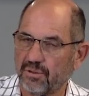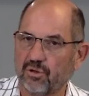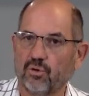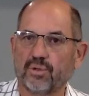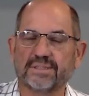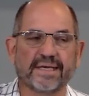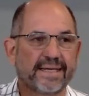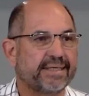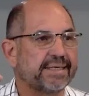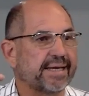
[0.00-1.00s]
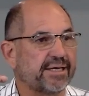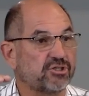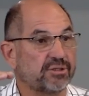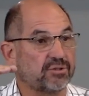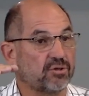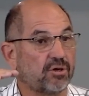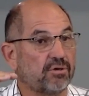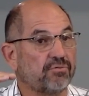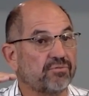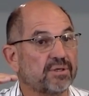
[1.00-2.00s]
or as indications
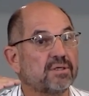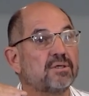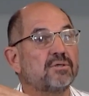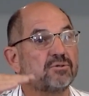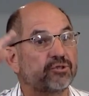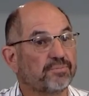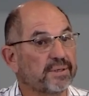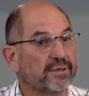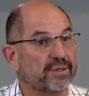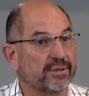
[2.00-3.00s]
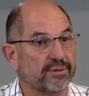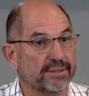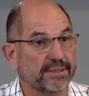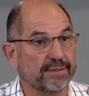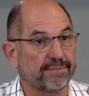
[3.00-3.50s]
of superiority.